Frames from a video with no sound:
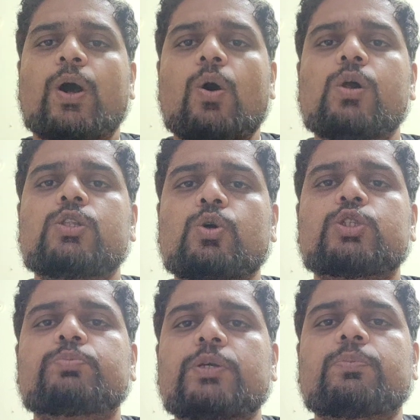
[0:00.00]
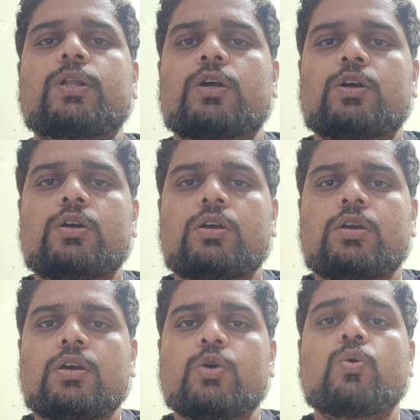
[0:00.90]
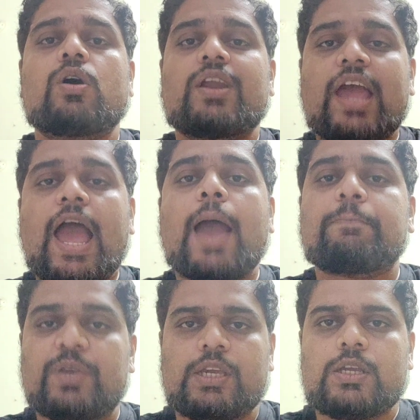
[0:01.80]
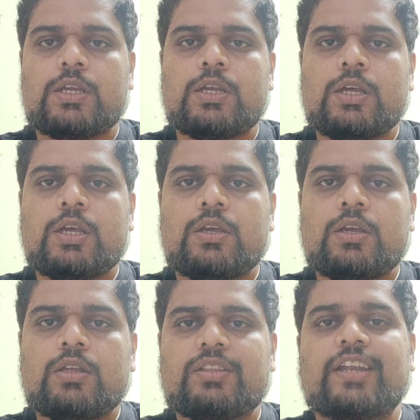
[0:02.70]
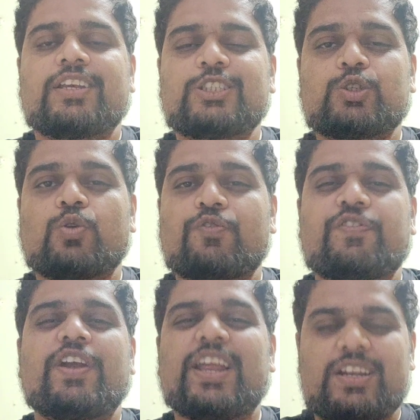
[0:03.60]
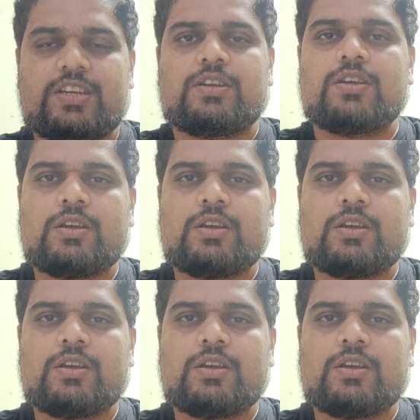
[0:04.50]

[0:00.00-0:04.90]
all those people who are happy that ISRO failed